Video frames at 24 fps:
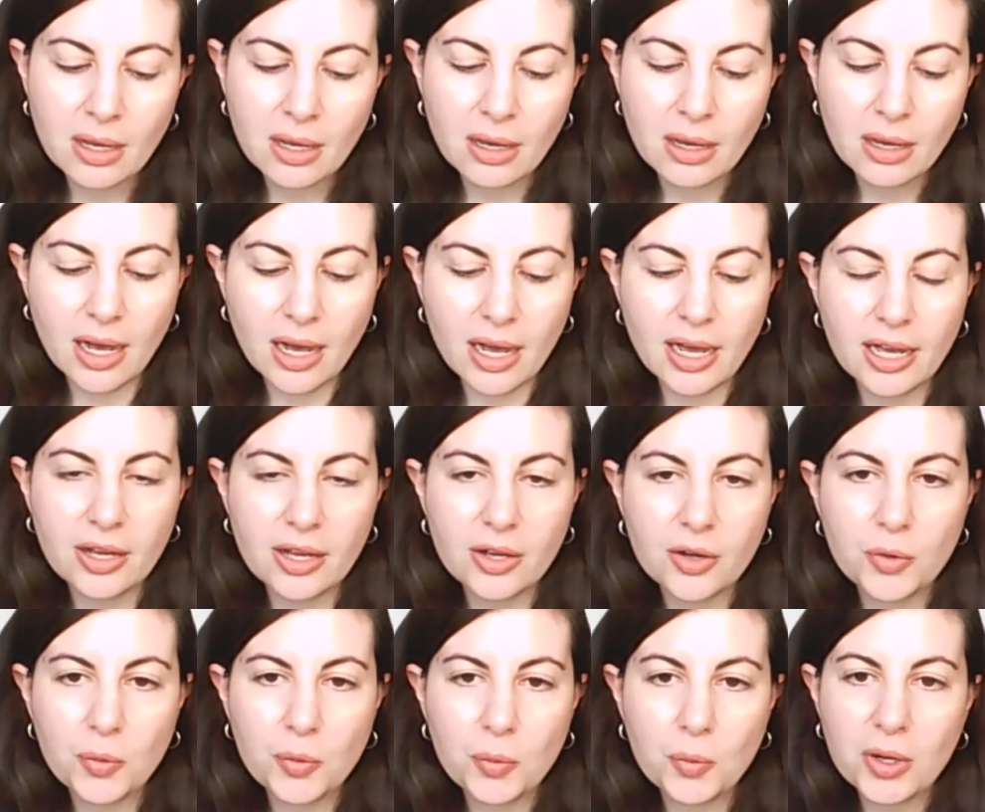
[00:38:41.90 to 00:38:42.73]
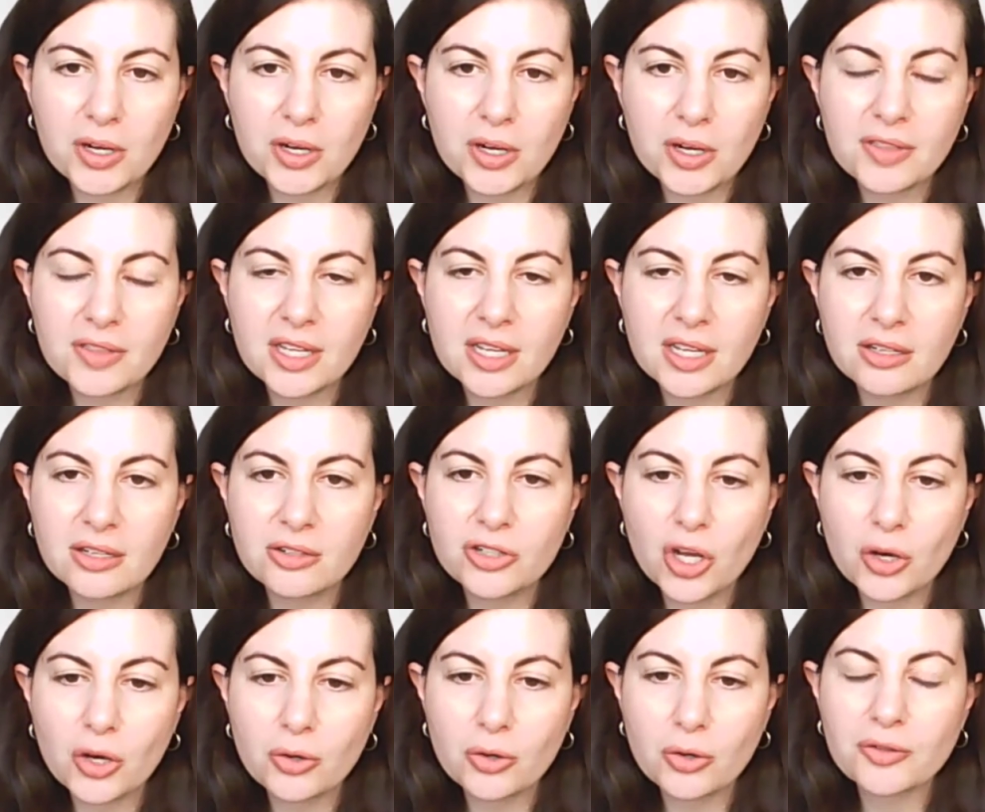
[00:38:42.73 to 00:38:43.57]
Uh, one of the
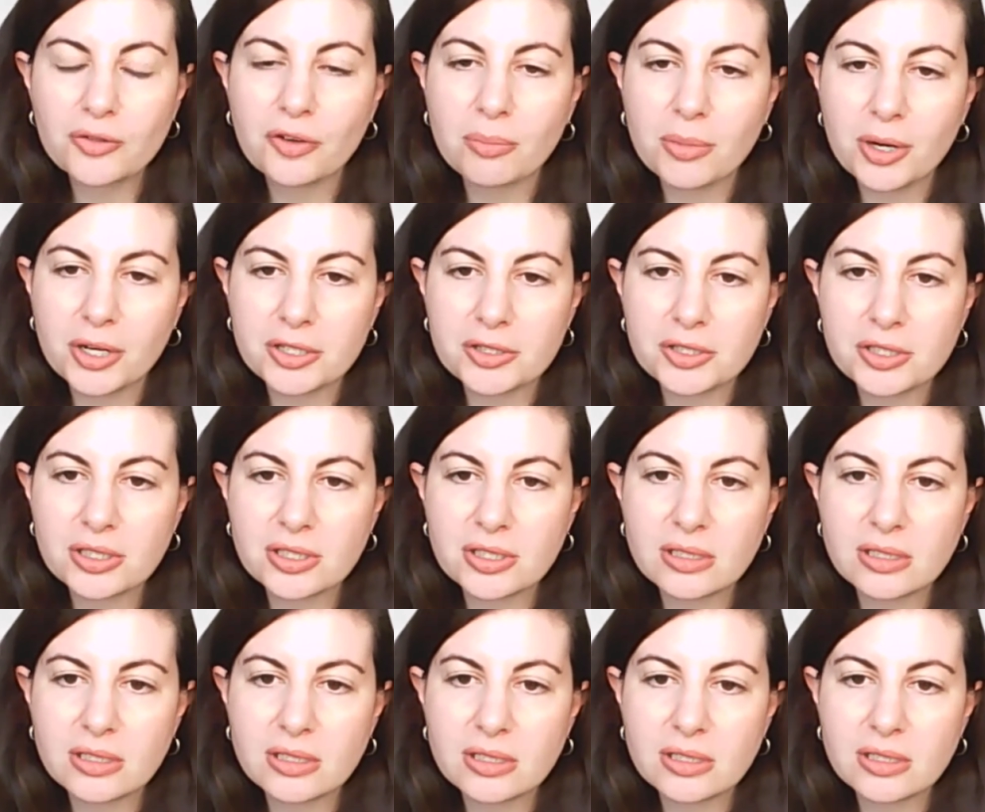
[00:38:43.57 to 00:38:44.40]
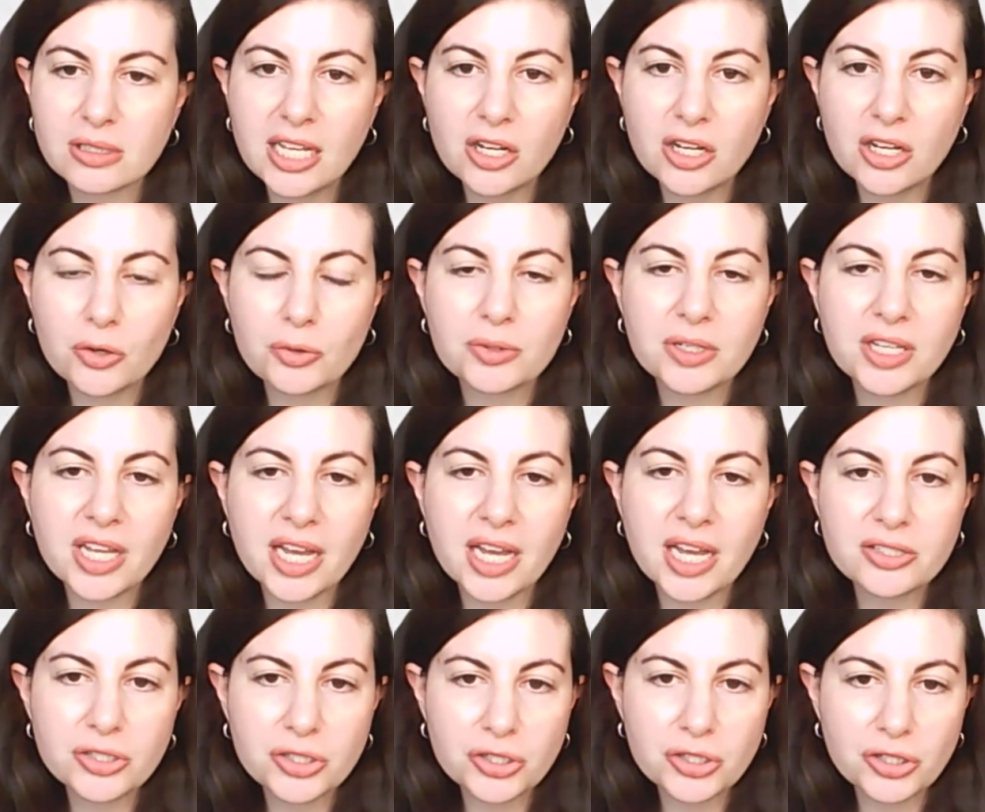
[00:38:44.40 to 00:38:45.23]
notes from our keynote
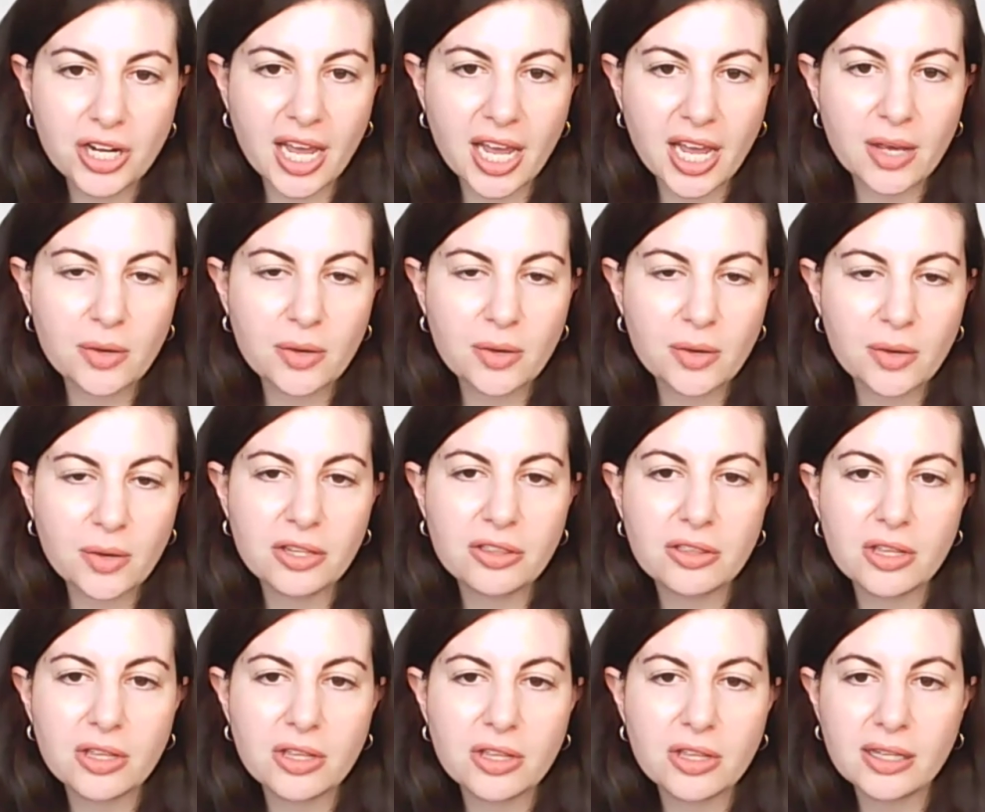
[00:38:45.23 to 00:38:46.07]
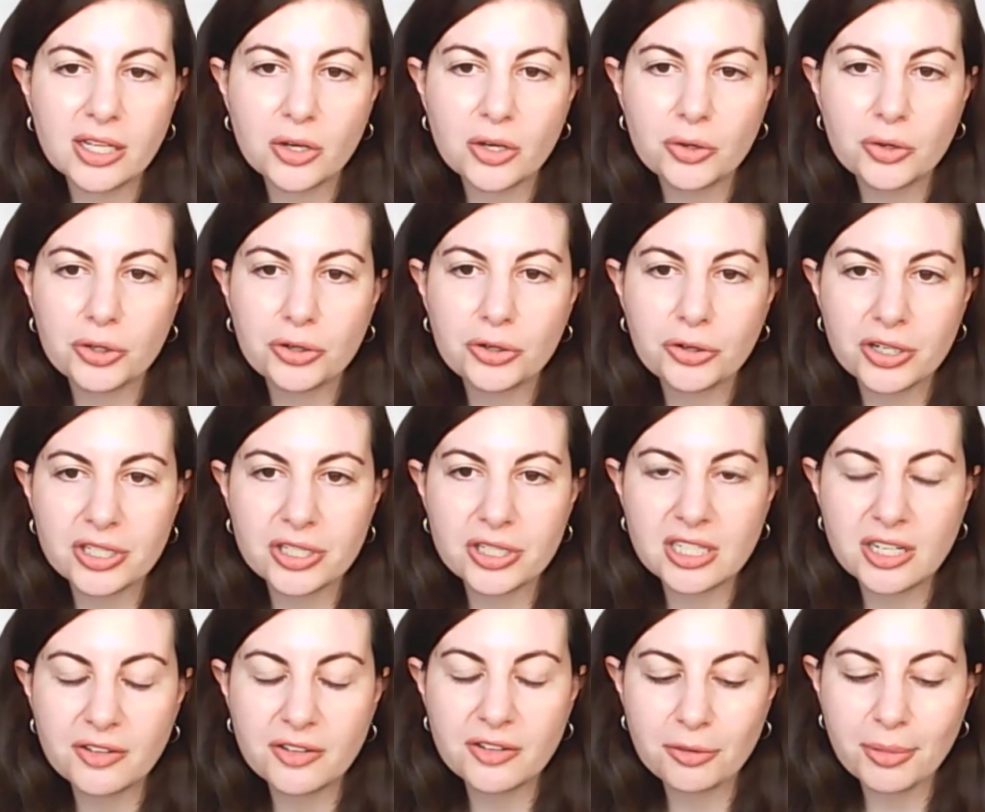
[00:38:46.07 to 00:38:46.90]
yesterday with uh, Leona
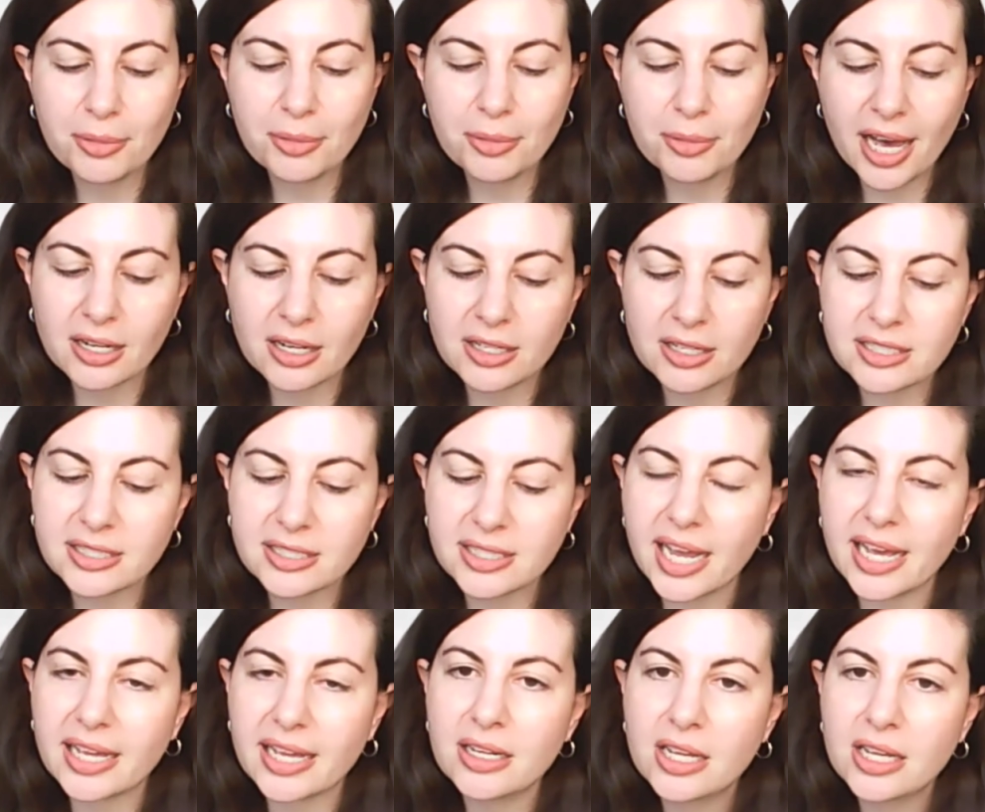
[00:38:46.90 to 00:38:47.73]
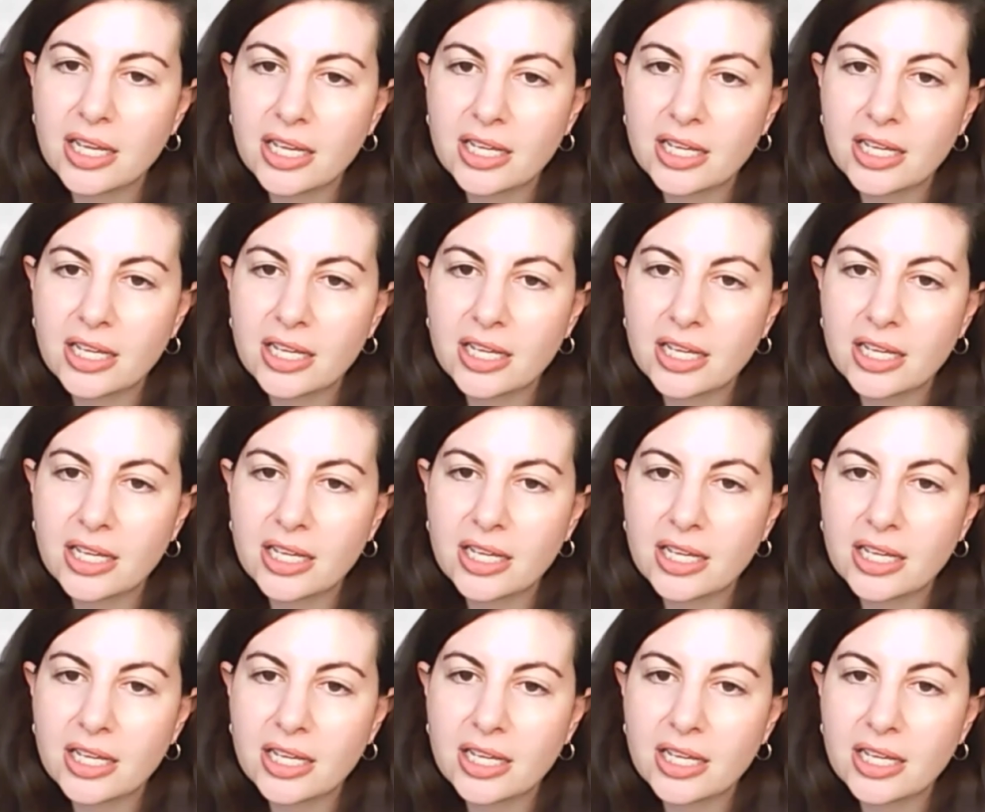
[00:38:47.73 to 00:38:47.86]
Christie from Catalyst Ed,